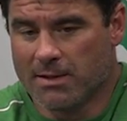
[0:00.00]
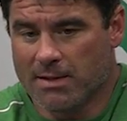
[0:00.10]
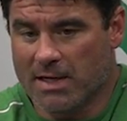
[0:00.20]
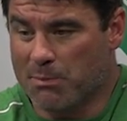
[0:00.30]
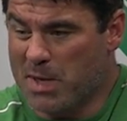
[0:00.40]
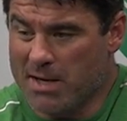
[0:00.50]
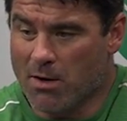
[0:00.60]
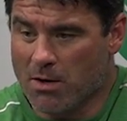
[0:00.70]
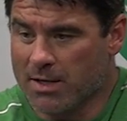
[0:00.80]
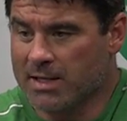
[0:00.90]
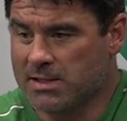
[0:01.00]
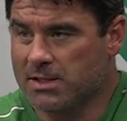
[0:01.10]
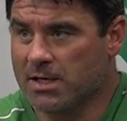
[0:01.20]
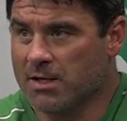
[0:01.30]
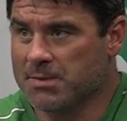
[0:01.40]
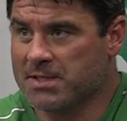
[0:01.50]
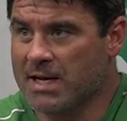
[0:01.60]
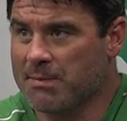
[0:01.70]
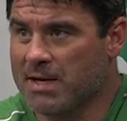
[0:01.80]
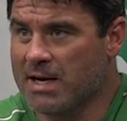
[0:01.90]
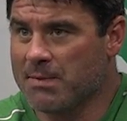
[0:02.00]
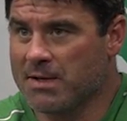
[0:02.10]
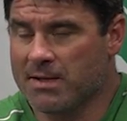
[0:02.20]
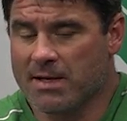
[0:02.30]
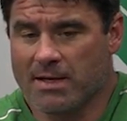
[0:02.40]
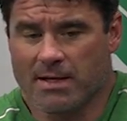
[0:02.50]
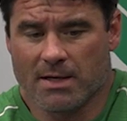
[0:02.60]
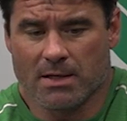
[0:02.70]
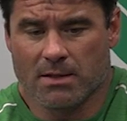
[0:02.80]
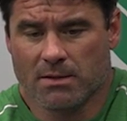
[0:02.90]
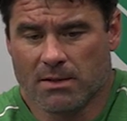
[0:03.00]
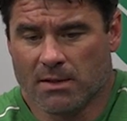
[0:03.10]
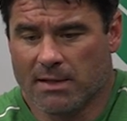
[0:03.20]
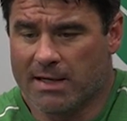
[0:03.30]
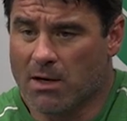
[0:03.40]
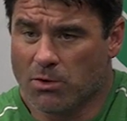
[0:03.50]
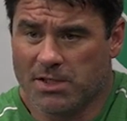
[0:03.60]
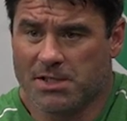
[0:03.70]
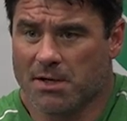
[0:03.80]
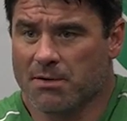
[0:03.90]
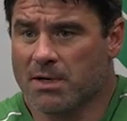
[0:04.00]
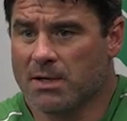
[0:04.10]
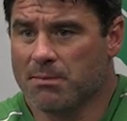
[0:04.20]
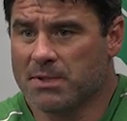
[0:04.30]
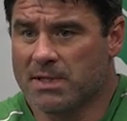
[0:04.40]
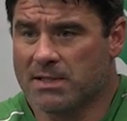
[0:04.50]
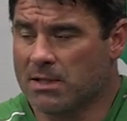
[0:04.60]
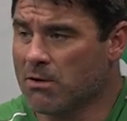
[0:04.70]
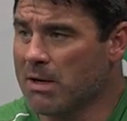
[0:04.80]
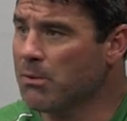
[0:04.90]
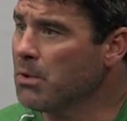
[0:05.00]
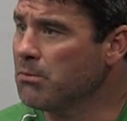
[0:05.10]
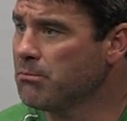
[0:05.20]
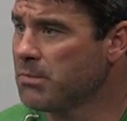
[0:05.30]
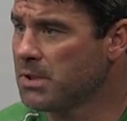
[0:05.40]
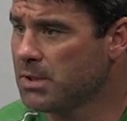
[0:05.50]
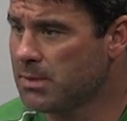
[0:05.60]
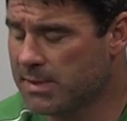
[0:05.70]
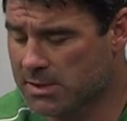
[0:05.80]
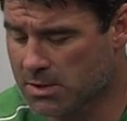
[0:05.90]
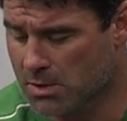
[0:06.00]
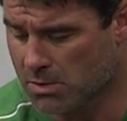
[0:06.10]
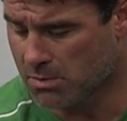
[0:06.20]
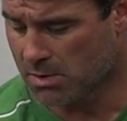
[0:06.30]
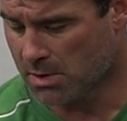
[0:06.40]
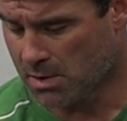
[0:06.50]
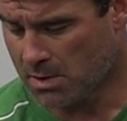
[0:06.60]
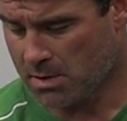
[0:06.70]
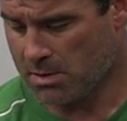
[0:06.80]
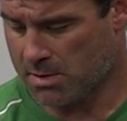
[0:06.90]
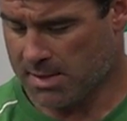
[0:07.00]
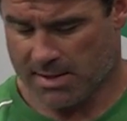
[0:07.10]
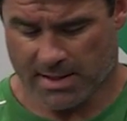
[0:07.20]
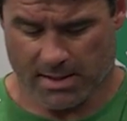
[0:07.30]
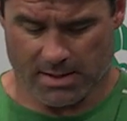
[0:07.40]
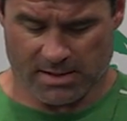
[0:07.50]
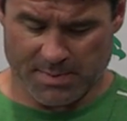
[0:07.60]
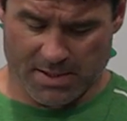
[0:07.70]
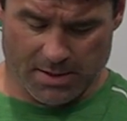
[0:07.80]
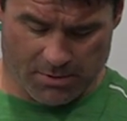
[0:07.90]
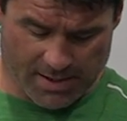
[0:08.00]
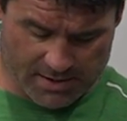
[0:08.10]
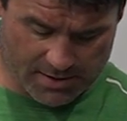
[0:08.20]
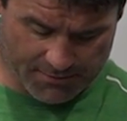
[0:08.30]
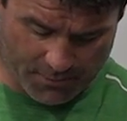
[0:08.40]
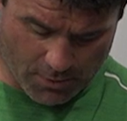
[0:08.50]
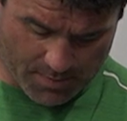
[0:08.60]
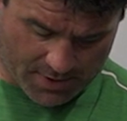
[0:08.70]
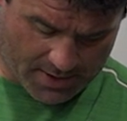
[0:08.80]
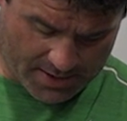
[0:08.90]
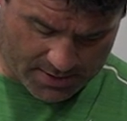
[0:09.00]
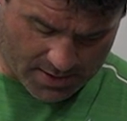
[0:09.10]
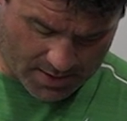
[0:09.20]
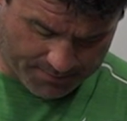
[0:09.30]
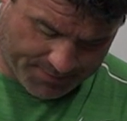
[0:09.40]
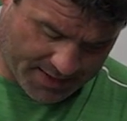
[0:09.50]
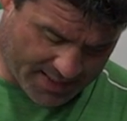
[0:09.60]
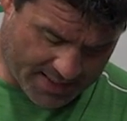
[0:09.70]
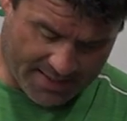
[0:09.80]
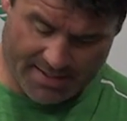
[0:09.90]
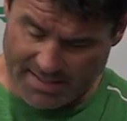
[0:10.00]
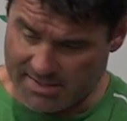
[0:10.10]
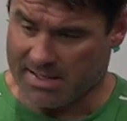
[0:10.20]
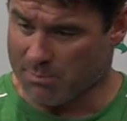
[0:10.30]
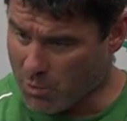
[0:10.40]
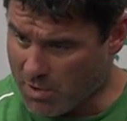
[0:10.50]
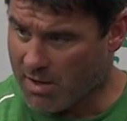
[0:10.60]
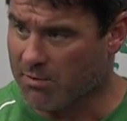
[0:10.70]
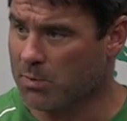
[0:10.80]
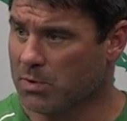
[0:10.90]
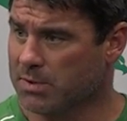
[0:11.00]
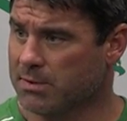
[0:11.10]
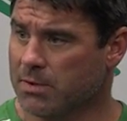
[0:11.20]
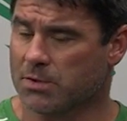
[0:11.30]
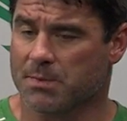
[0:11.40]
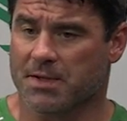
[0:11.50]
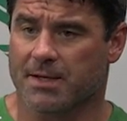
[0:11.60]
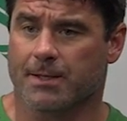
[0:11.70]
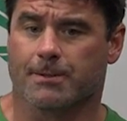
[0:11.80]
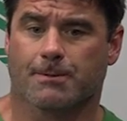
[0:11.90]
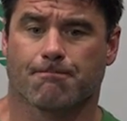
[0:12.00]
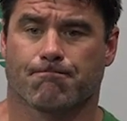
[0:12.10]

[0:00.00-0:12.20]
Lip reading: They compete hard against each other. At the same time, they coach each other up. It's a great room. And so I think it's been a good transition for him. He's, again, I think he's getting more comfortable and doing some good things.